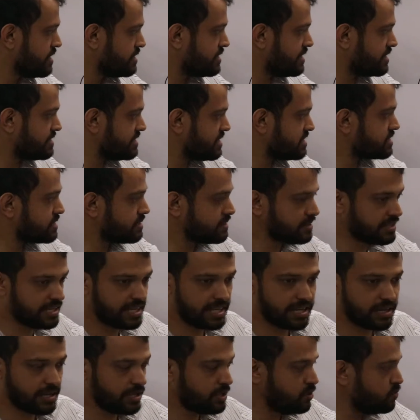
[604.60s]
that
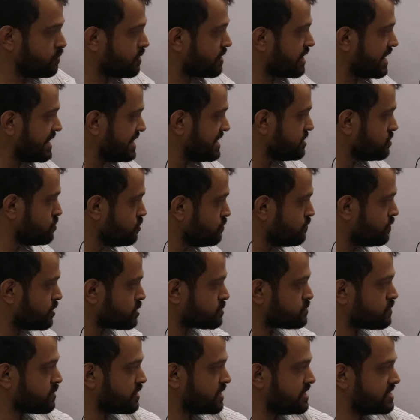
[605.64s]
you are writing
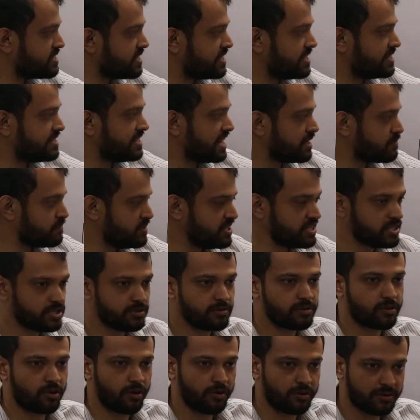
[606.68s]
2-phosphoglycerate, that means
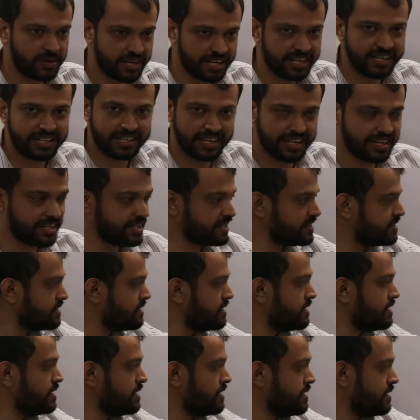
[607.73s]
you are already telling
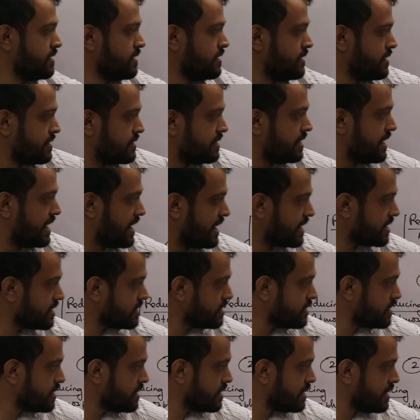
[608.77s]
that
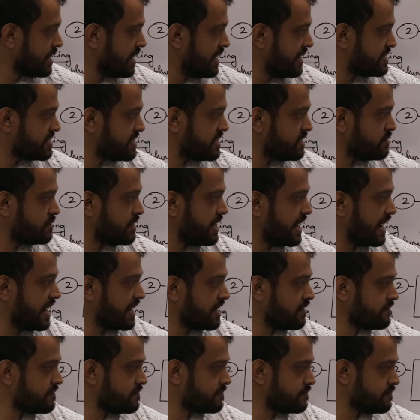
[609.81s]
it's in
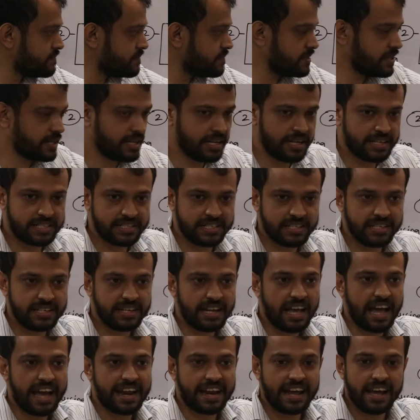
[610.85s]

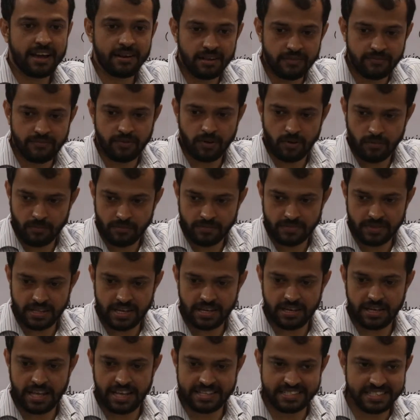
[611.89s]
anionic form,
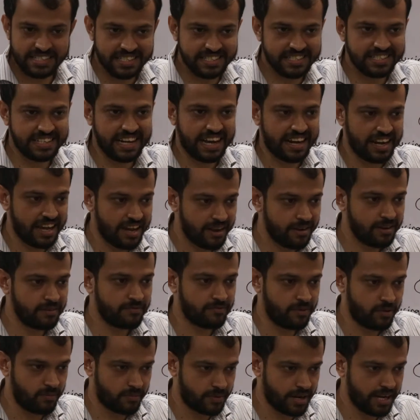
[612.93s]
the acid is in anionic
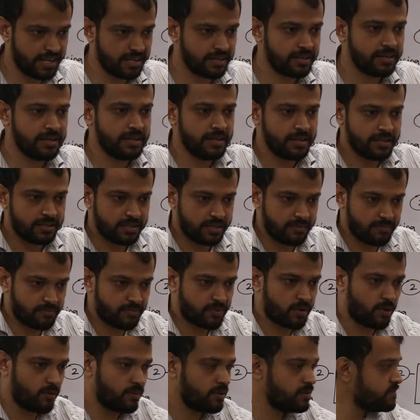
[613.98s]
form, right? The
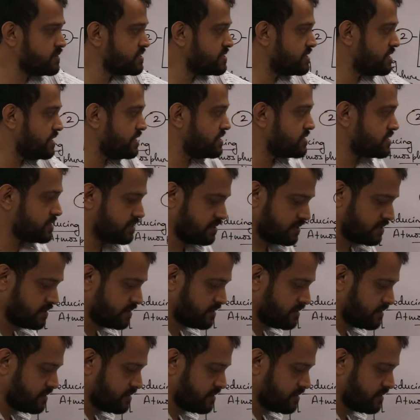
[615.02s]
problem is this,